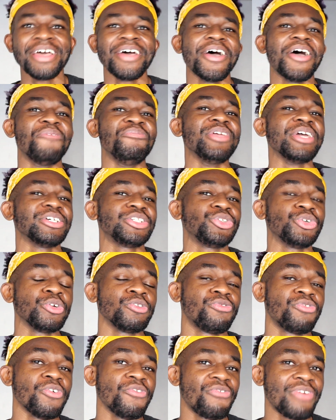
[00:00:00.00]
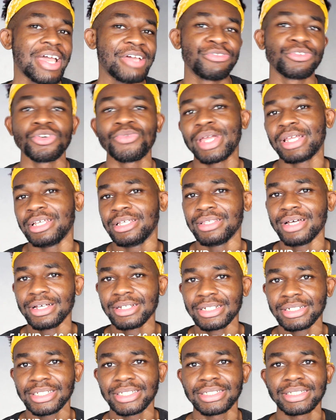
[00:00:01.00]
They are sold for $5
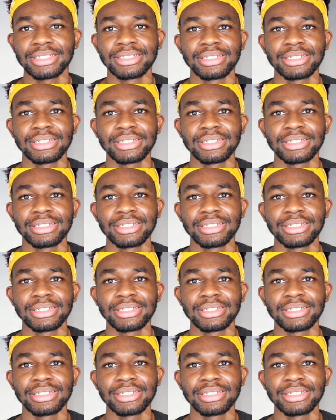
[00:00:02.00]
Kuwaiti,